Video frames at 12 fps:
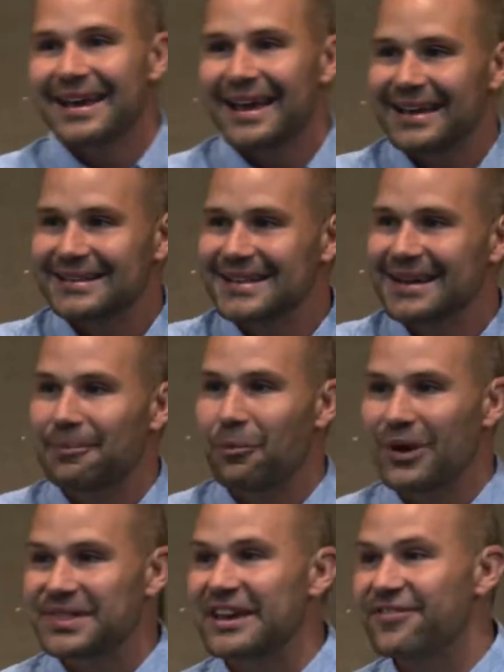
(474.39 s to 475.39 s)
and
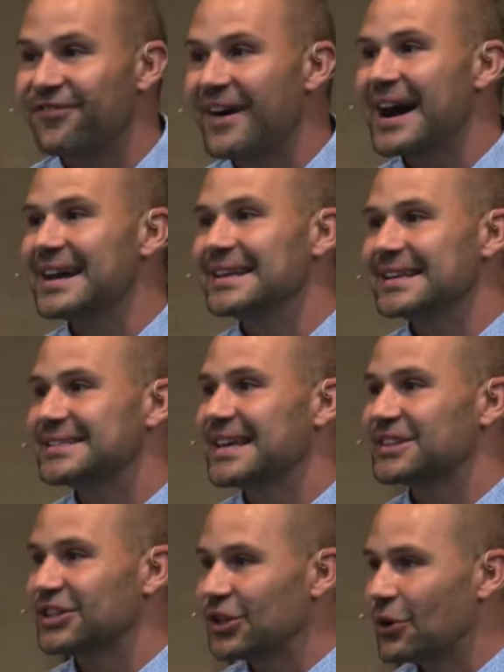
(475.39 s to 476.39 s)
what they find is
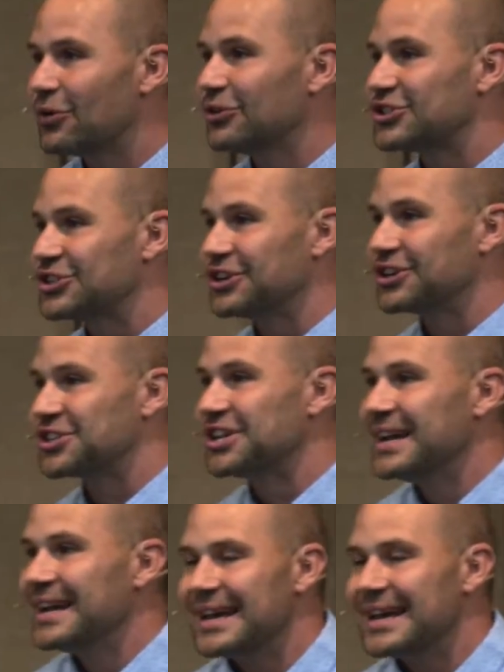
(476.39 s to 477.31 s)
that the local church